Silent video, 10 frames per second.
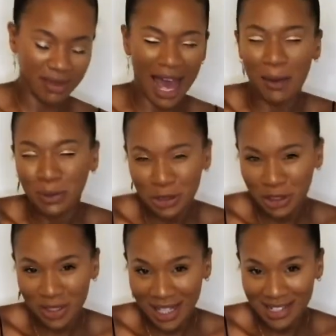apple
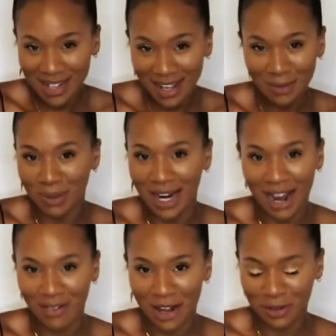juice, they said, but
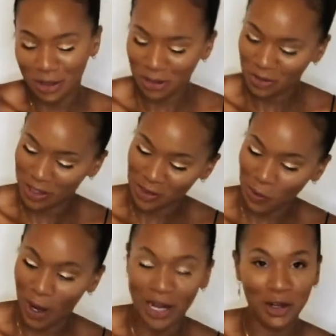I rather use this
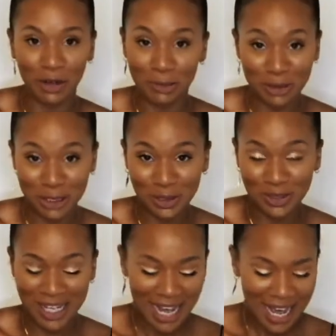white grape juice.